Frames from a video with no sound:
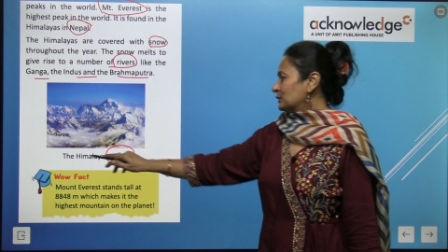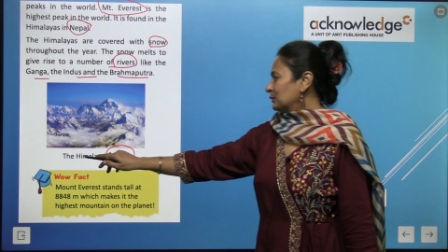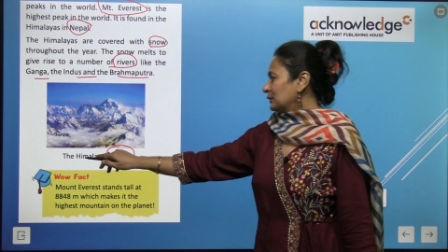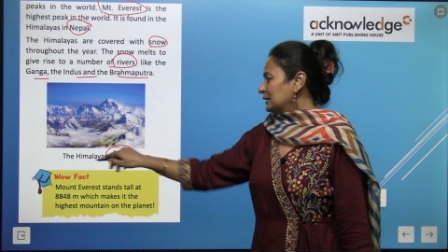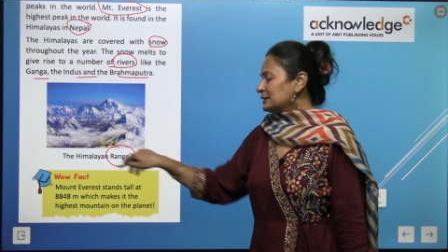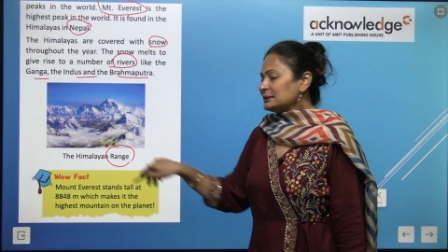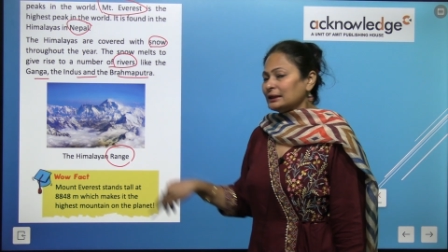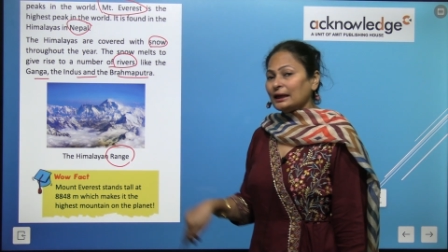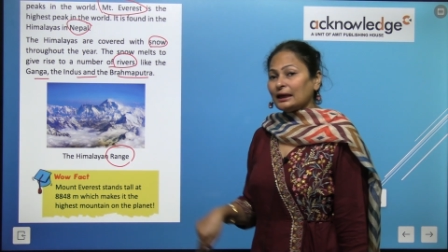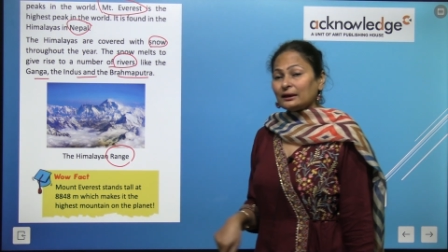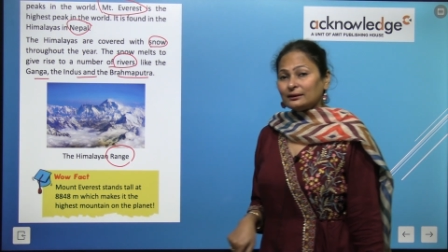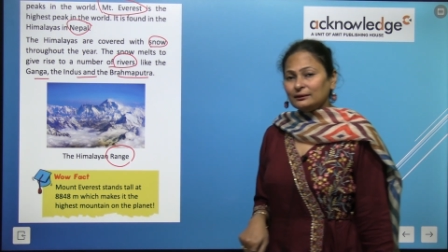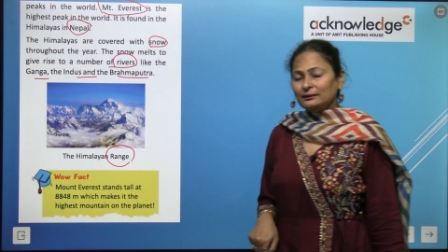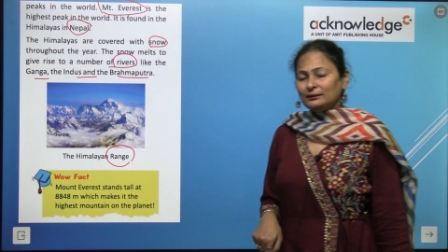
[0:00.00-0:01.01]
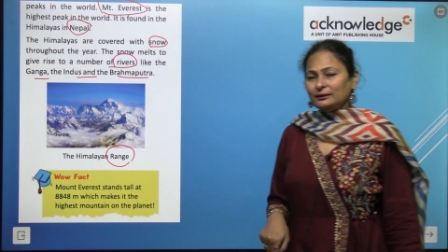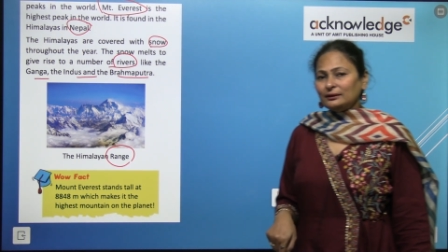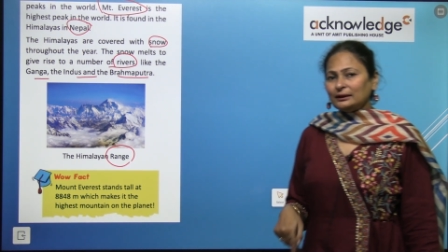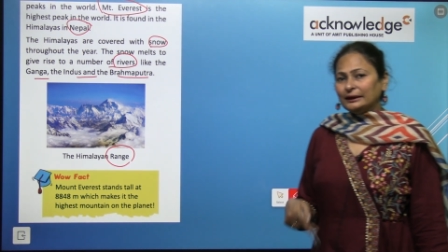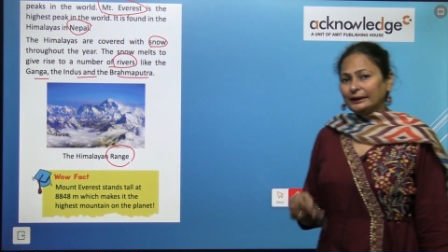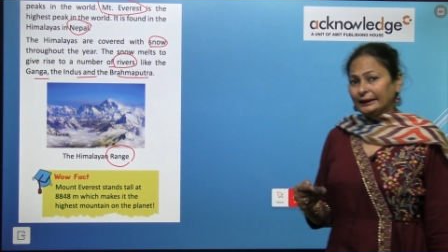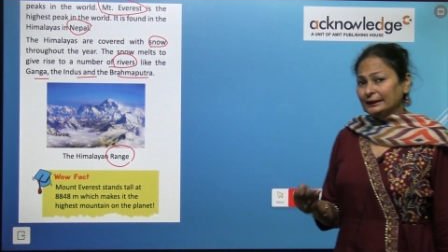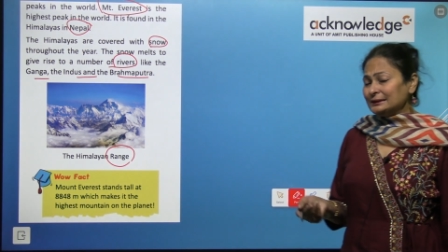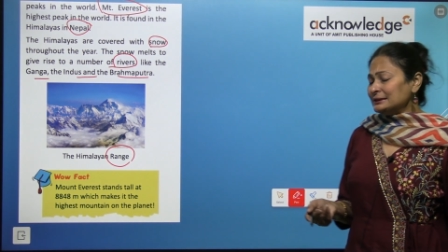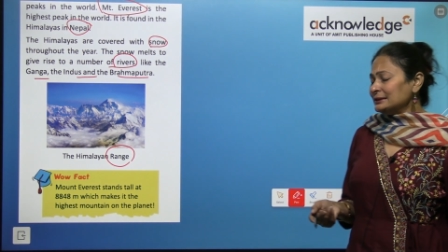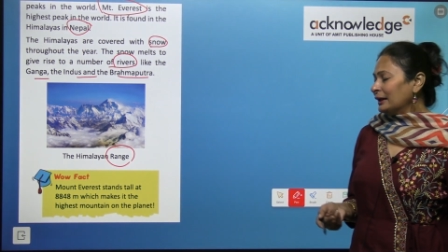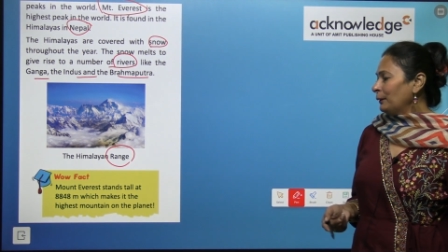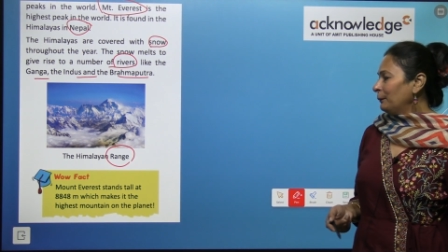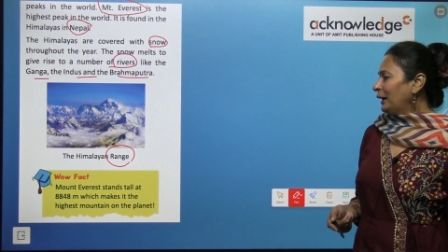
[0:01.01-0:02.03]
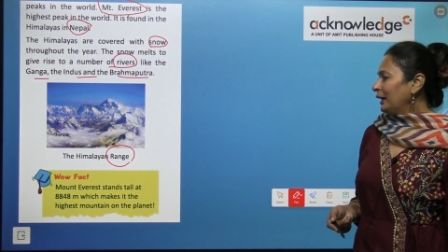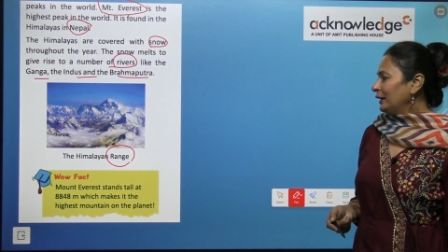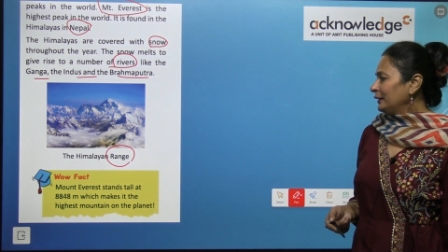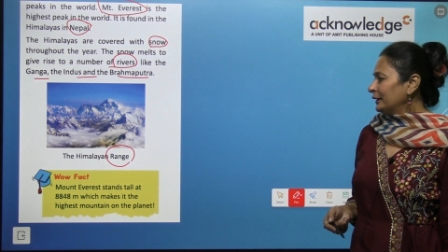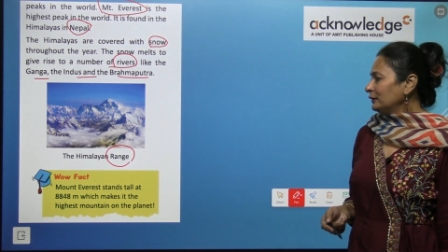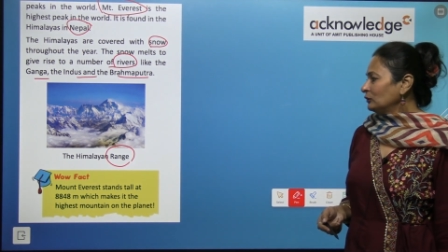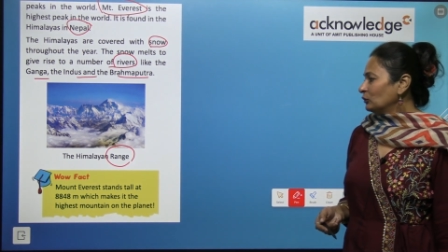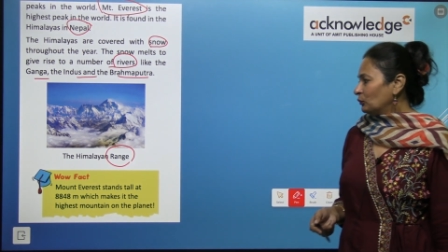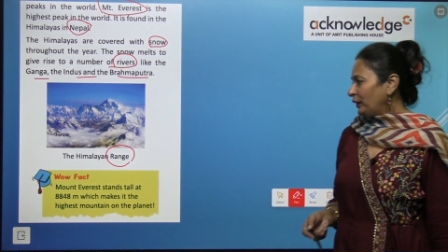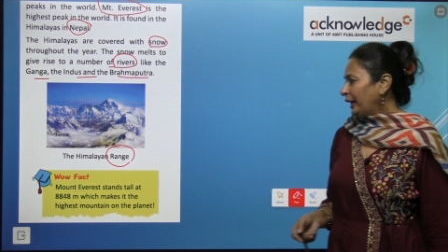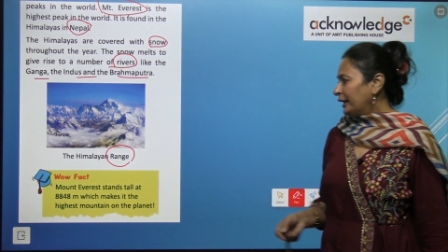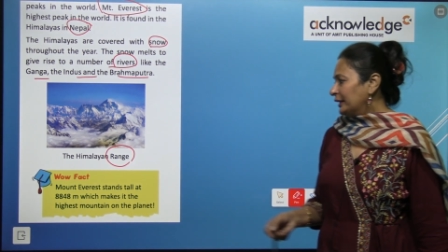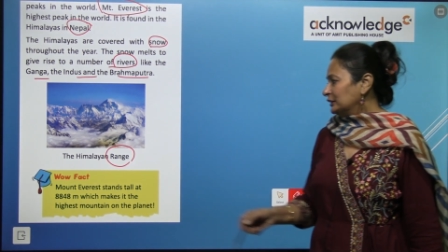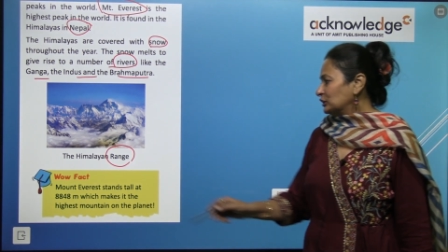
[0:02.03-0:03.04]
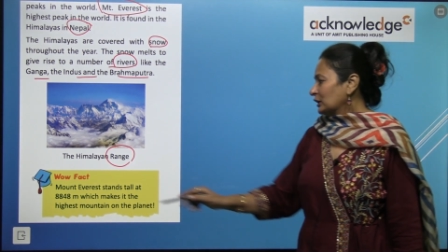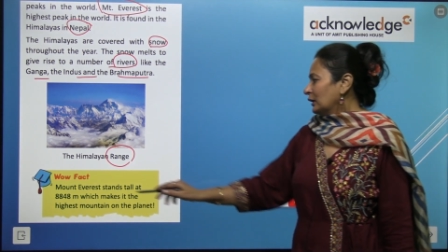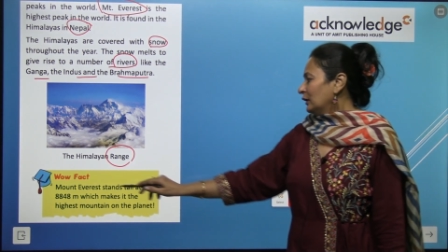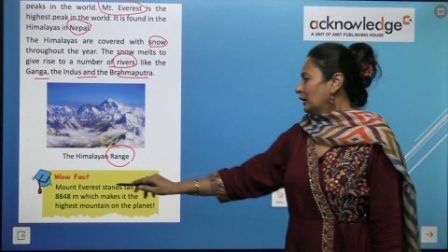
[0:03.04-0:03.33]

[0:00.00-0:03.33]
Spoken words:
So this is Himalayan range.